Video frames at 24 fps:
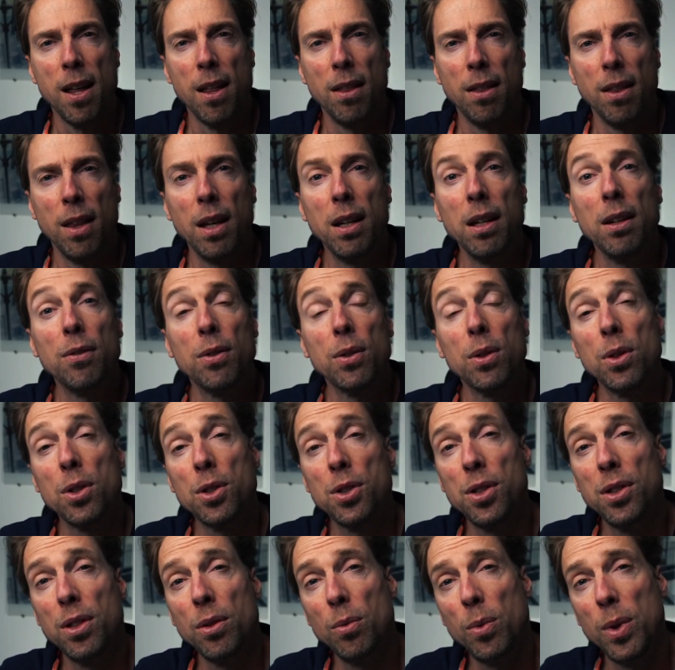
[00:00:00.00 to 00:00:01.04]
Then, of course,
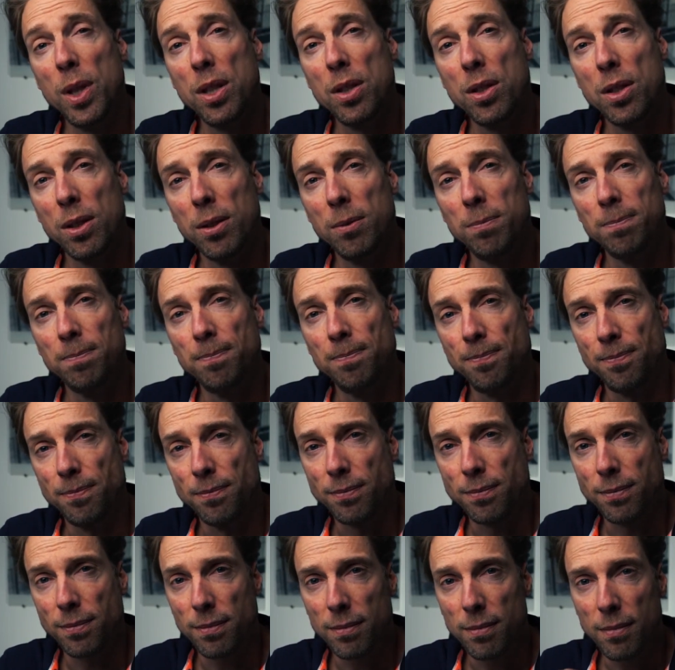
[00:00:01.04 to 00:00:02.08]
in the winter,
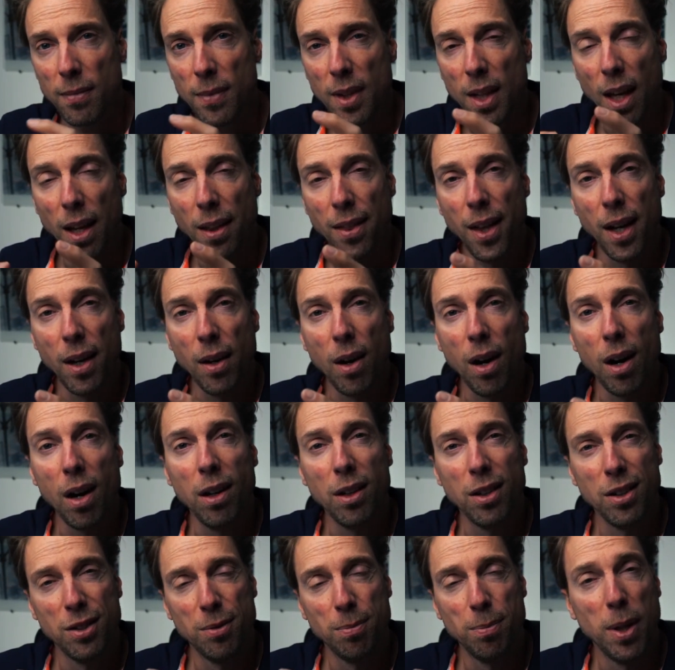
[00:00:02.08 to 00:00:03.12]
there are
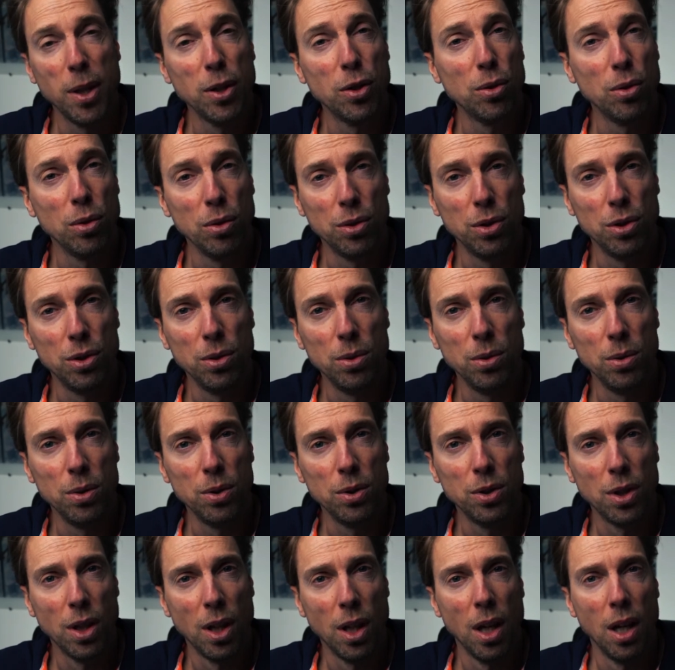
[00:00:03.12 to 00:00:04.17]
special
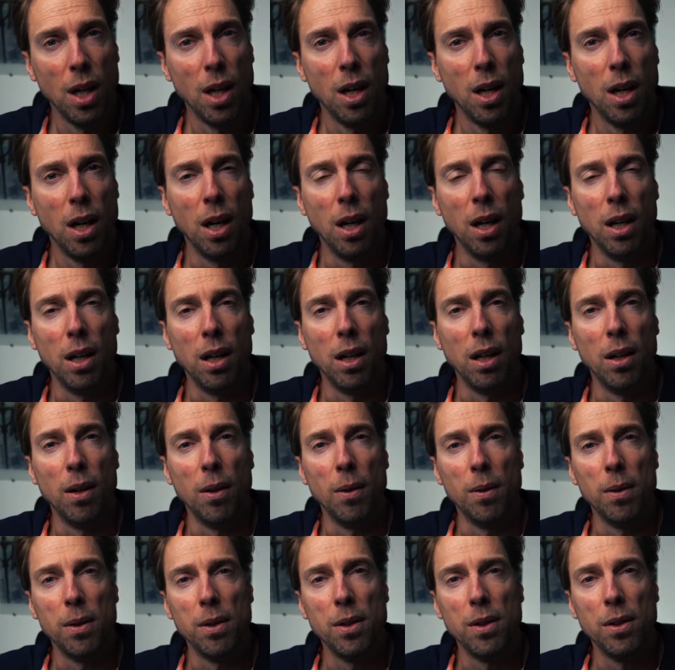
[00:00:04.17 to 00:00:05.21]
shoes
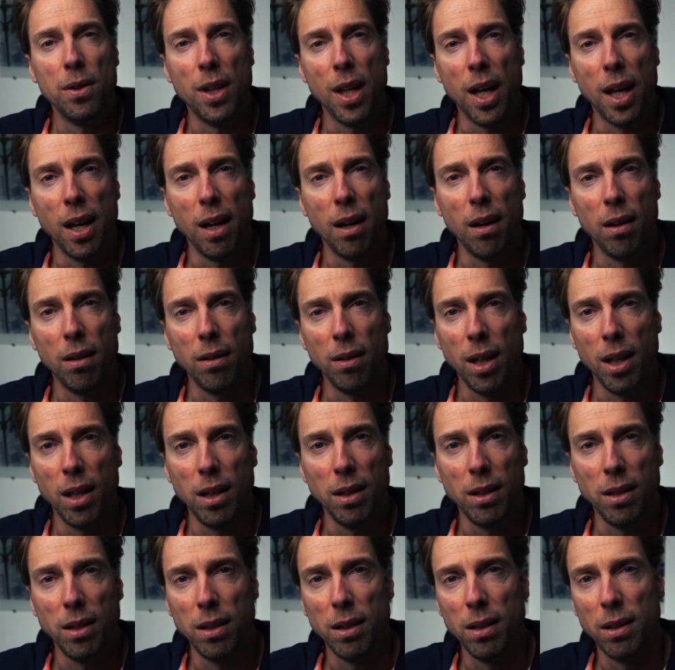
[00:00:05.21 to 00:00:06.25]
that are
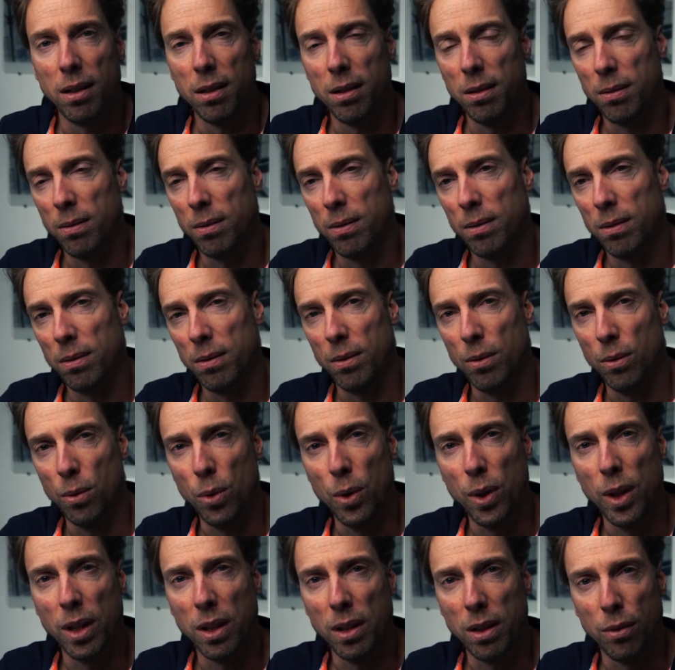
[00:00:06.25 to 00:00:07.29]
like
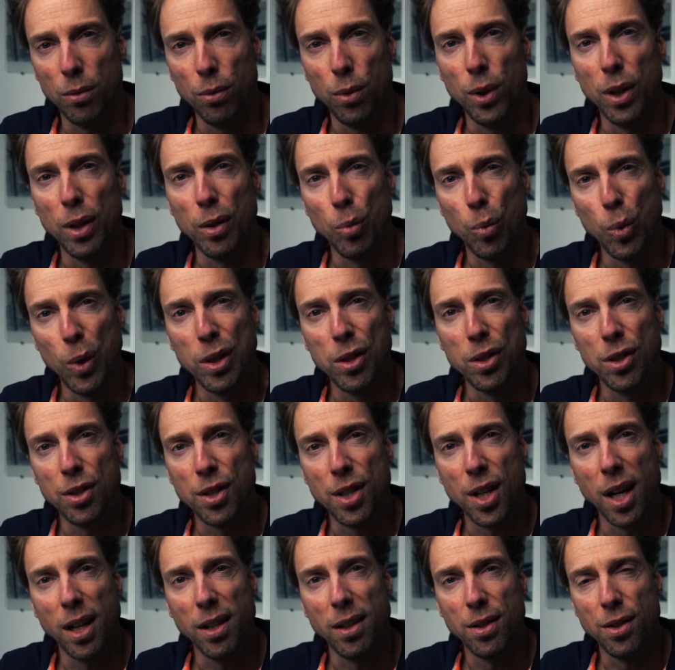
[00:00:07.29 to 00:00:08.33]
real winter
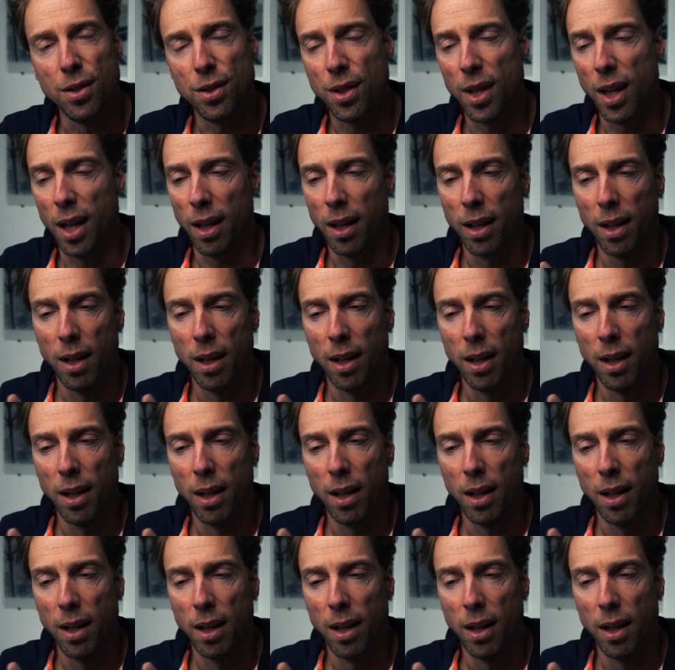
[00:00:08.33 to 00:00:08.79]
tires, that